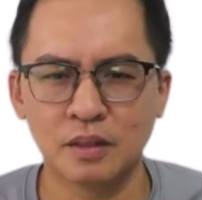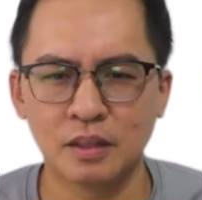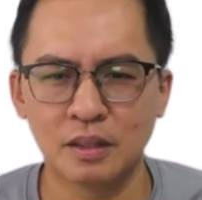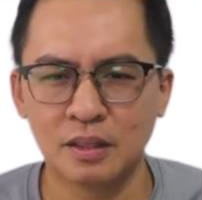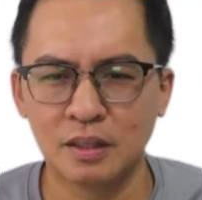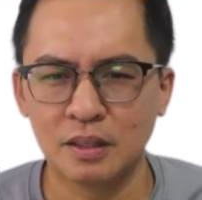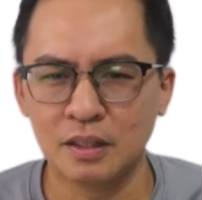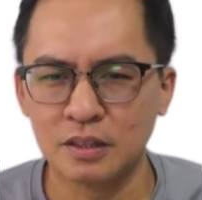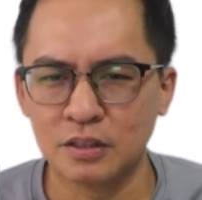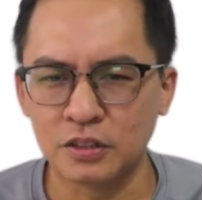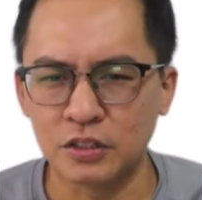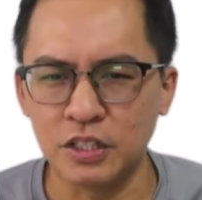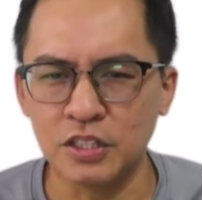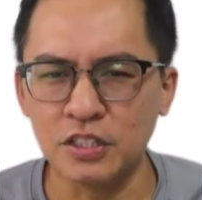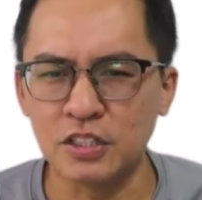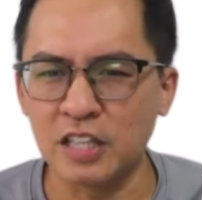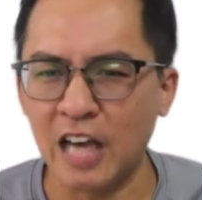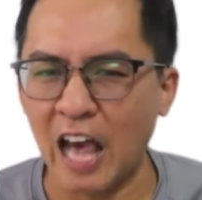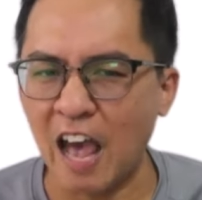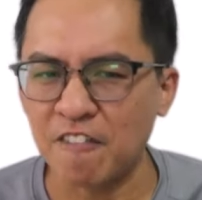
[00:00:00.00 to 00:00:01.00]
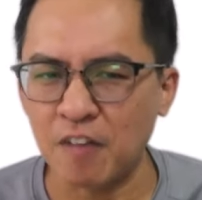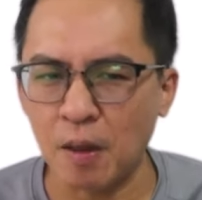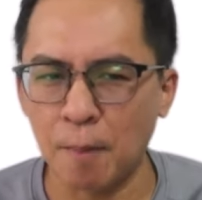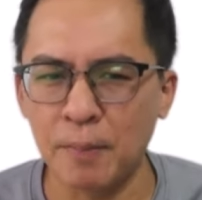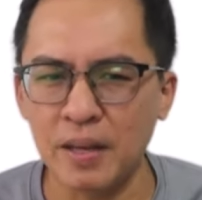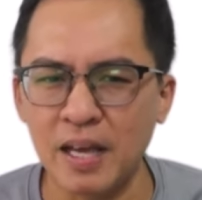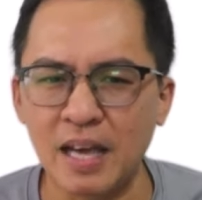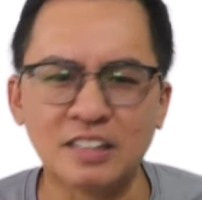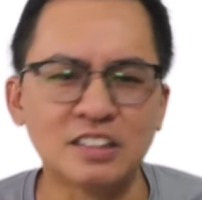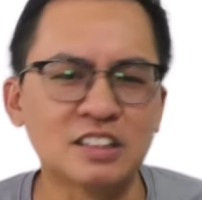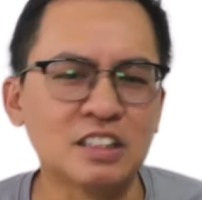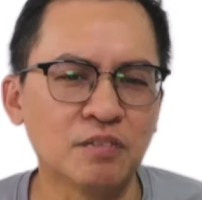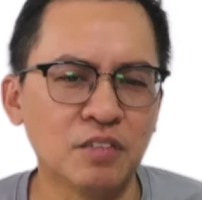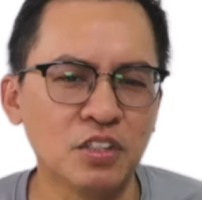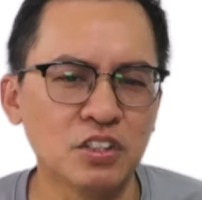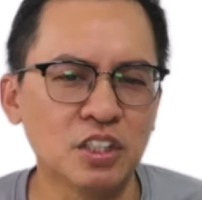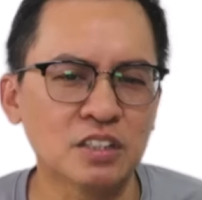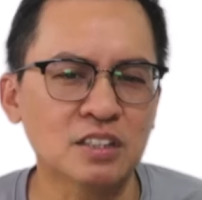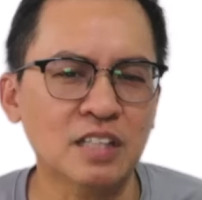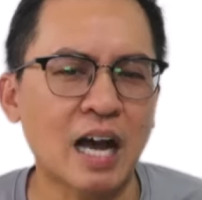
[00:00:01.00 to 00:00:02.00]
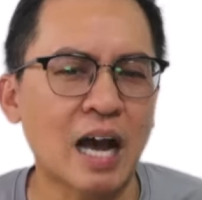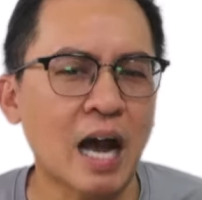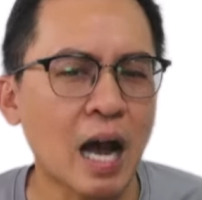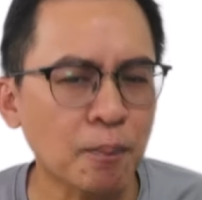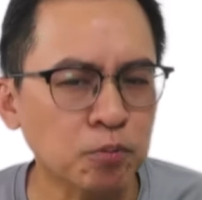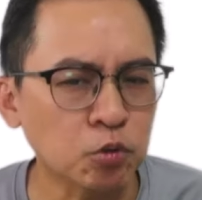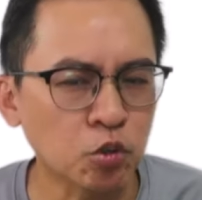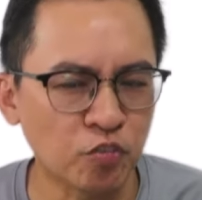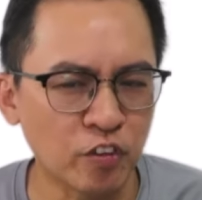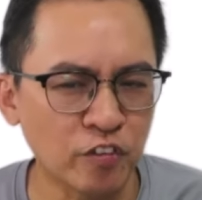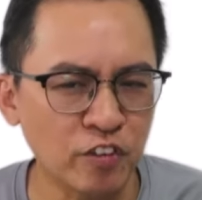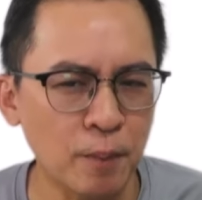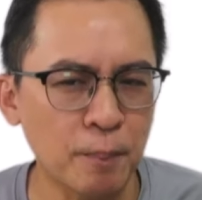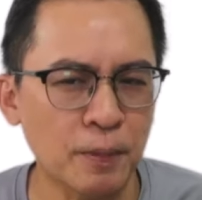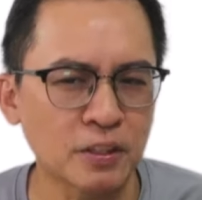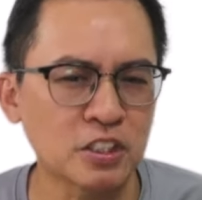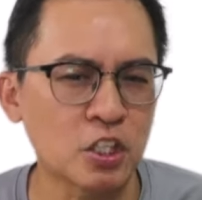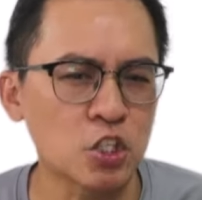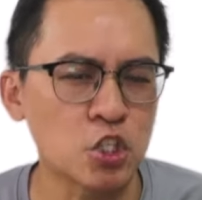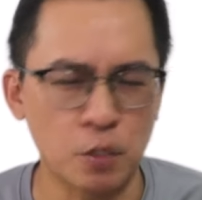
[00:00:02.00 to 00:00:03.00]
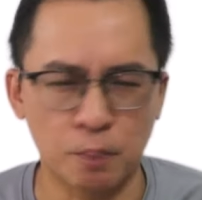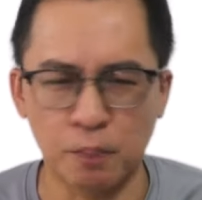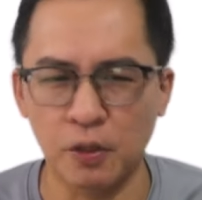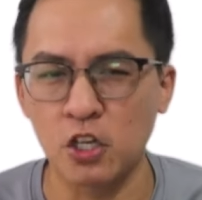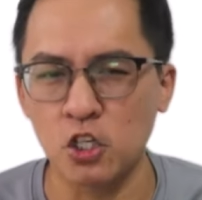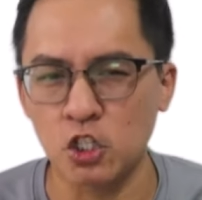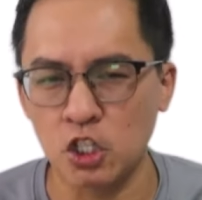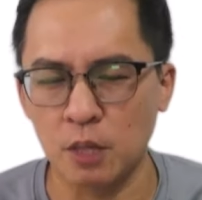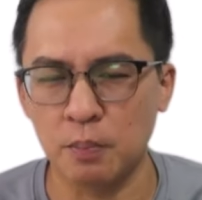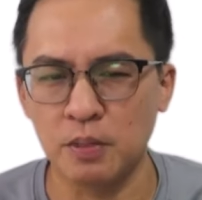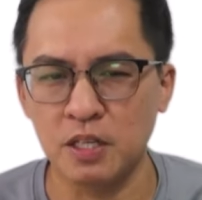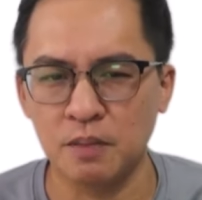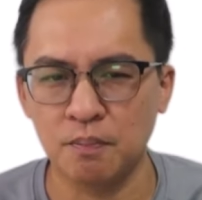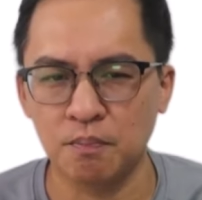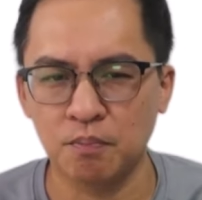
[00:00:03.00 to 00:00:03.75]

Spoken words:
Since the F&B and services are up to 50% cheaper in JB,